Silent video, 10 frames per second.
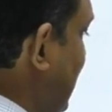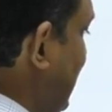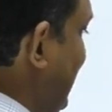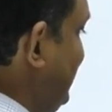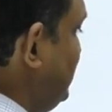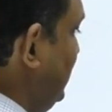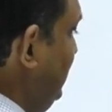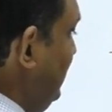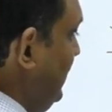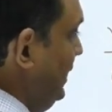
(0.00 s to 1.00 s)
and
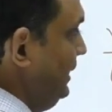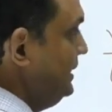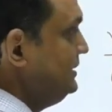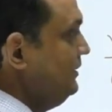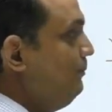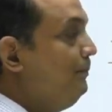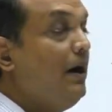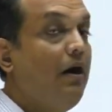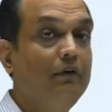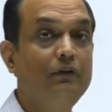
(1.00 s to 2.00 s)
action it is a
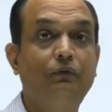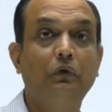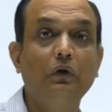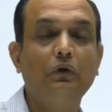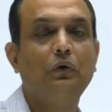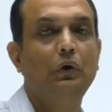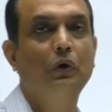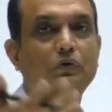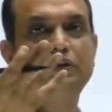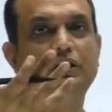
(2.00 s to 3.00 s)
powerful
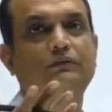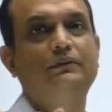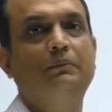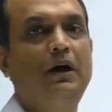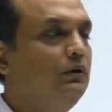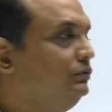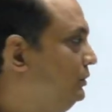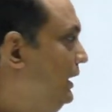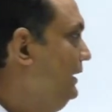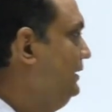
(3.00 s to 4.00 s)
closer of the
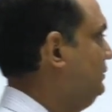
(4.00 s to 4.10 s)
mouth and